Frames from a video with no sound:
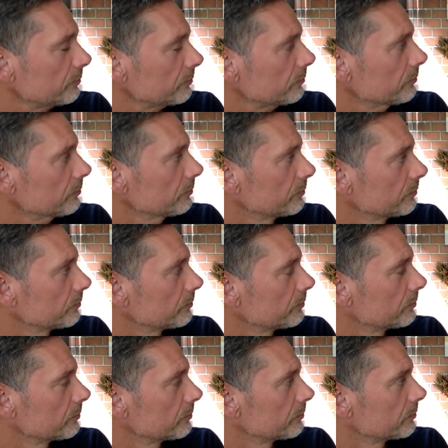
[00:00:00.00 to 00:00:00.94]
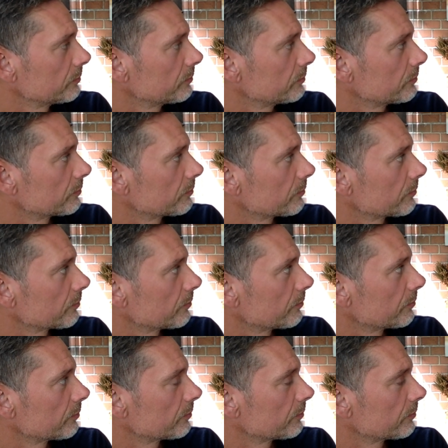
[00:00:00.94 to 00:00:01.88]

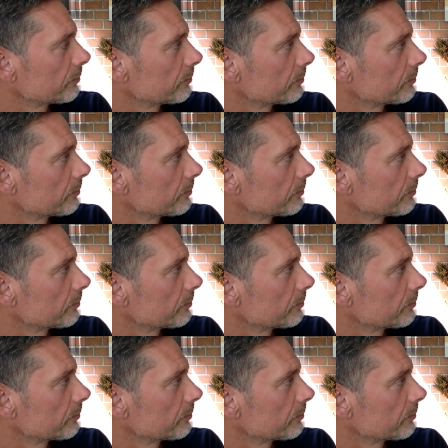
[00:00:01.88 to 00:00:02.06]
[no speech]